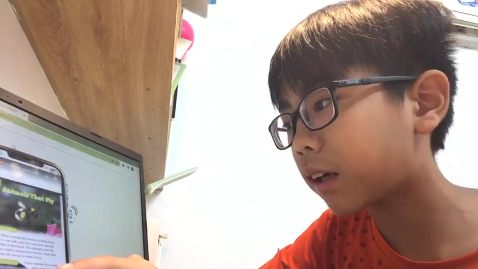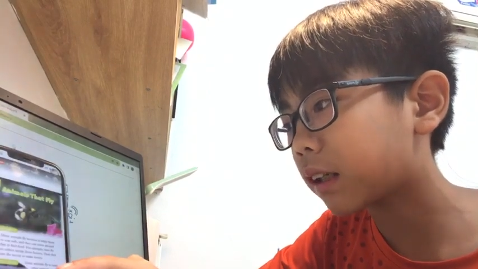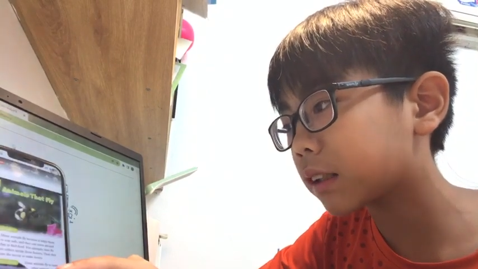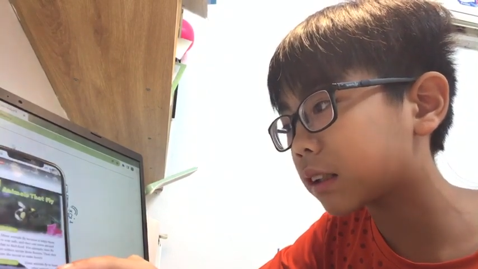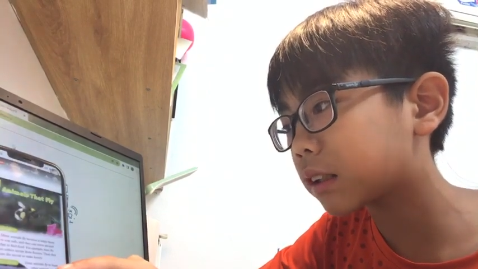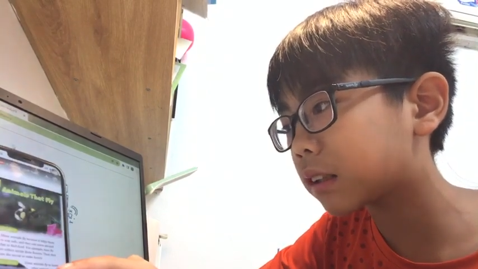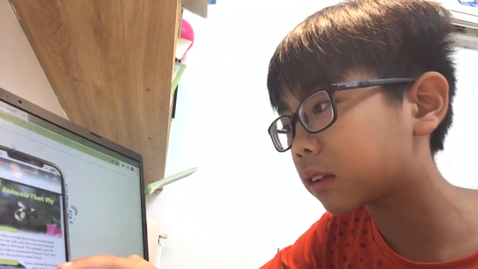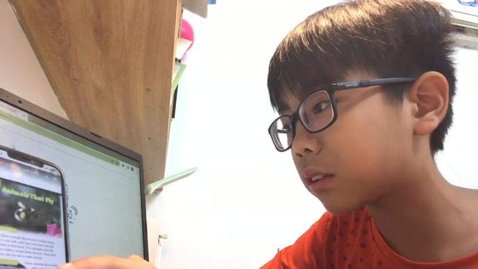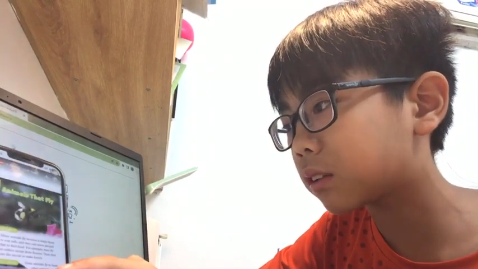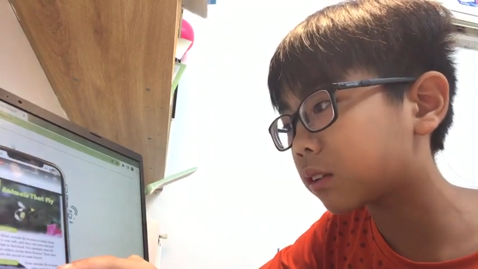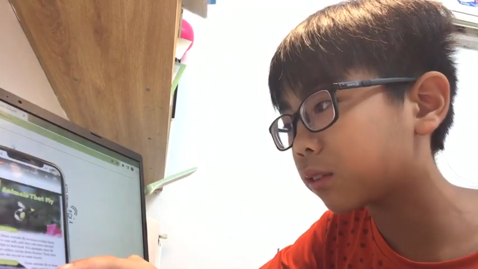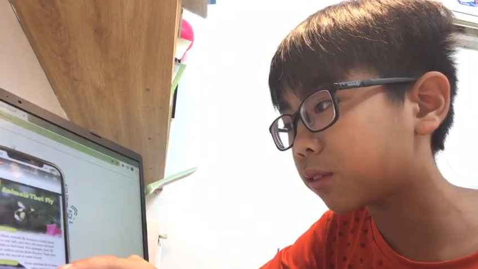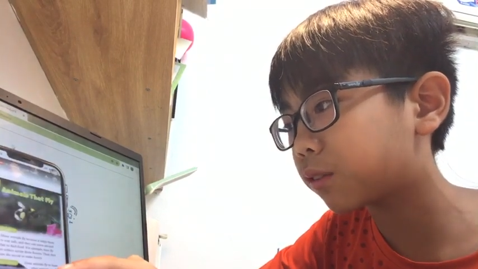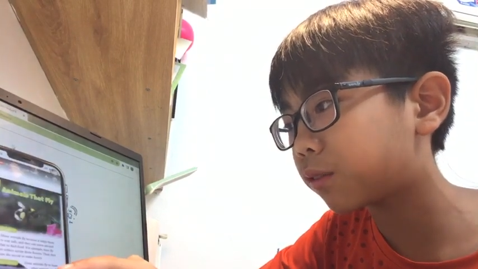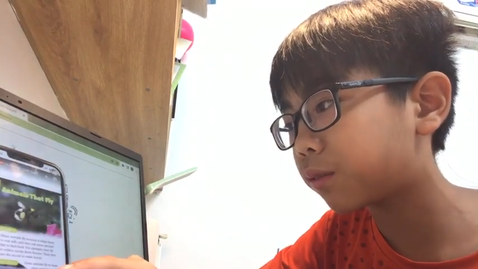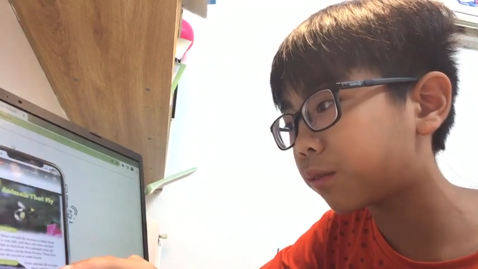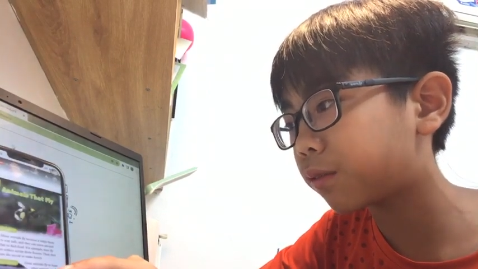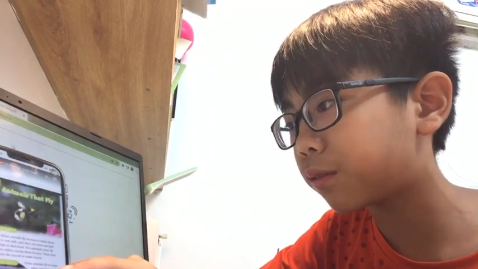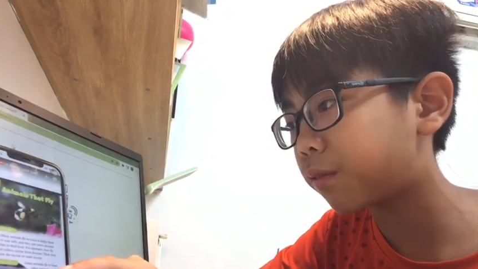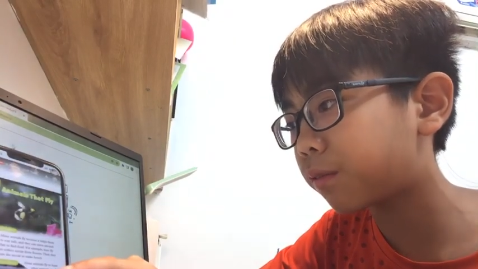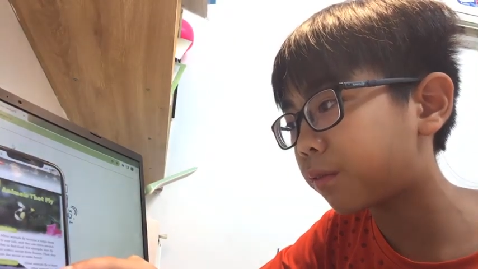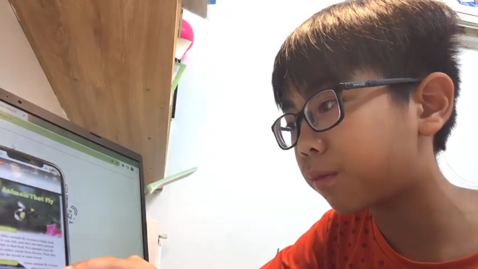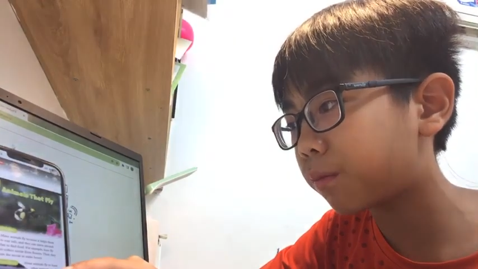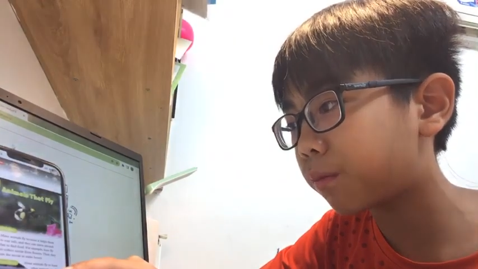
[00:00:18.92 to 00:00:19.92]
fast to
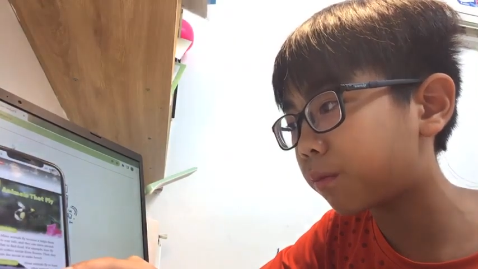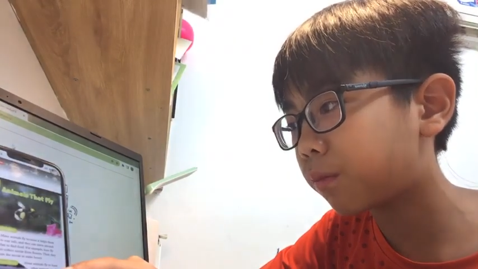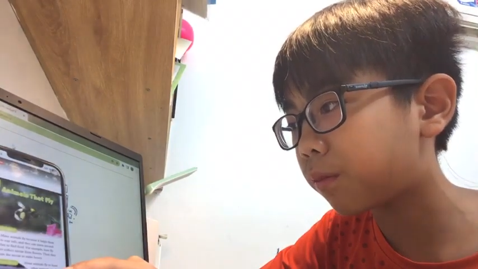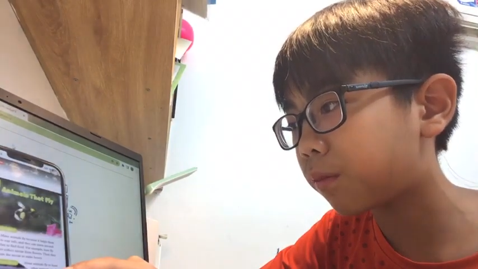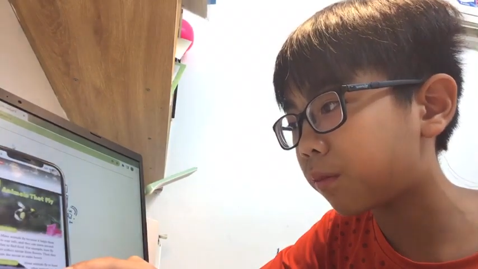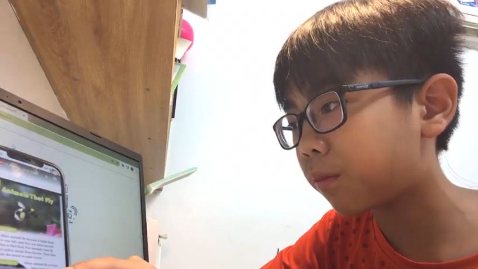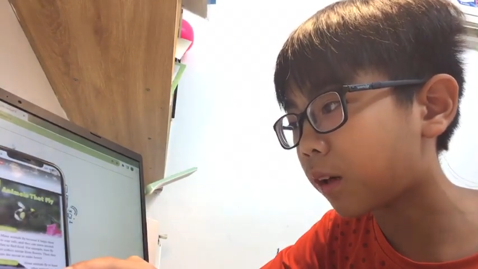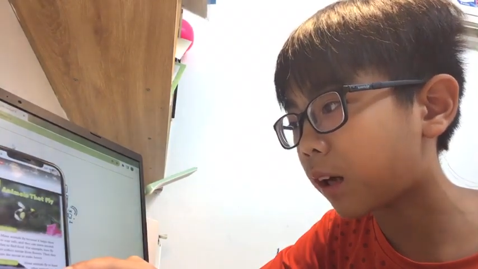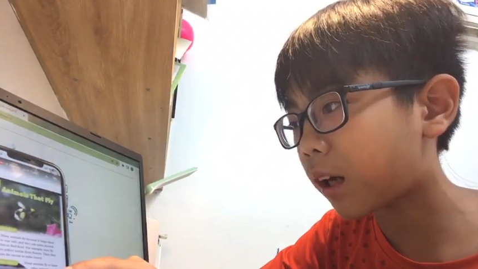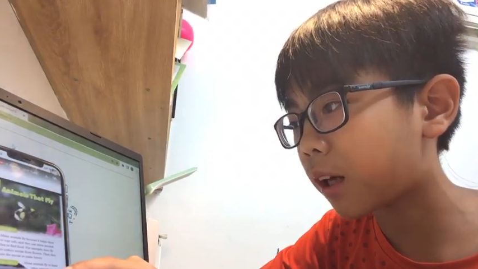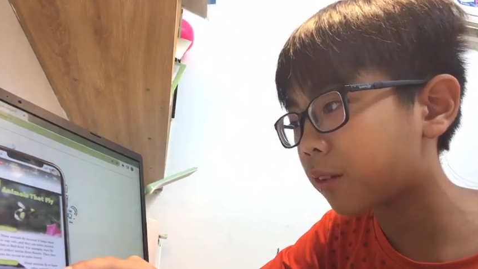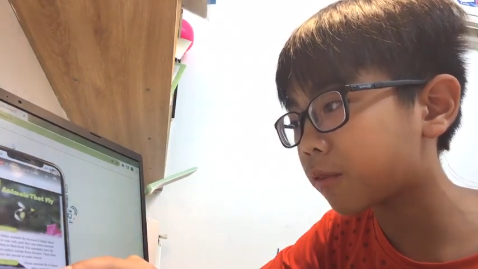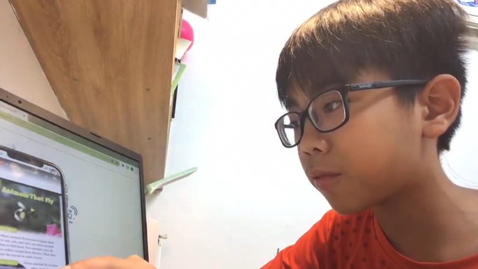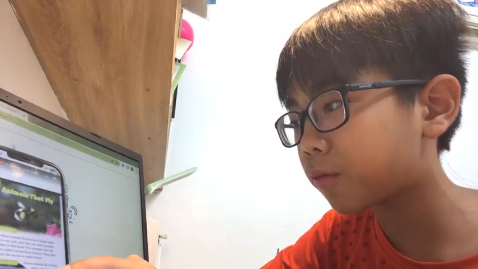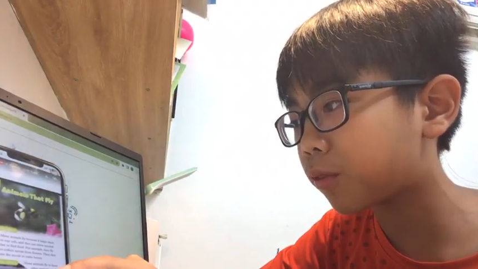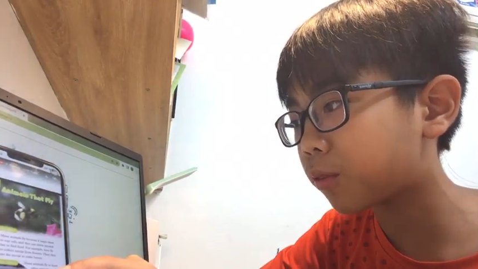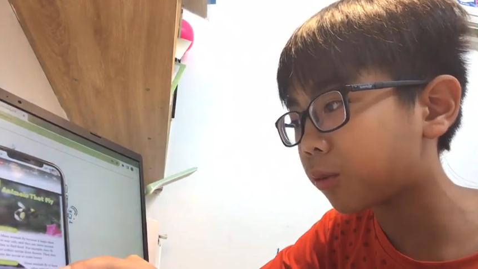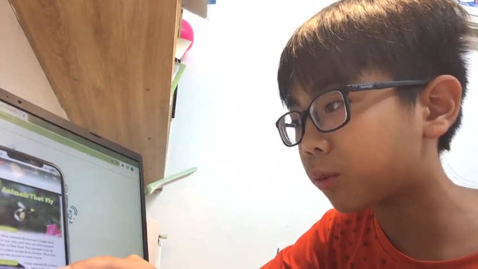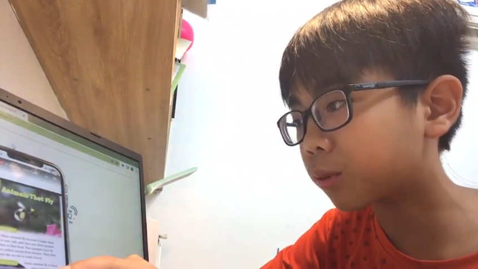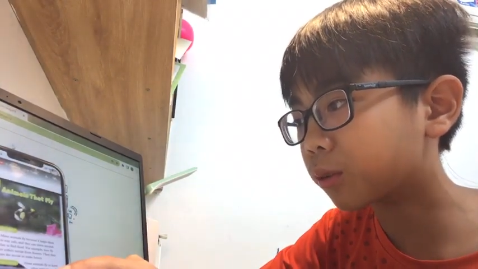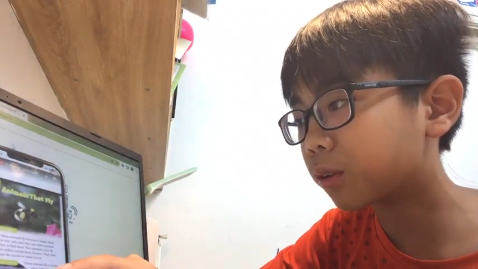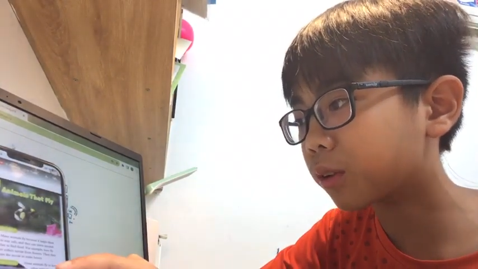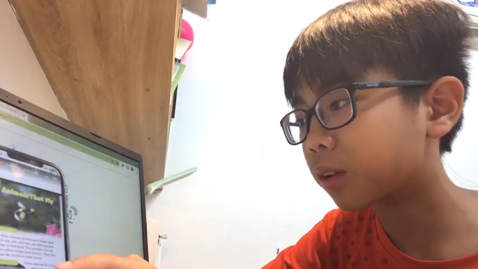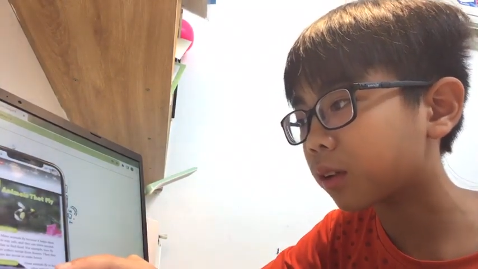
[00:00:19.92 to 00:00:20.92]
find
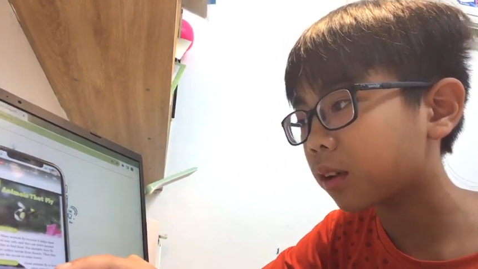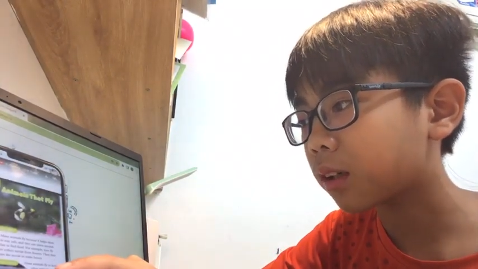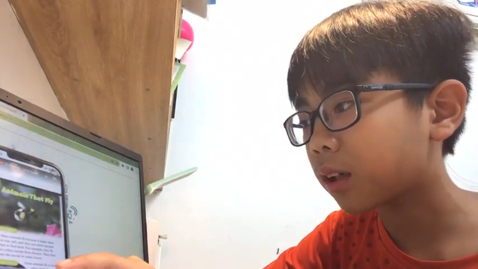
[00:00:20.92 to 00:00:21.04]
food.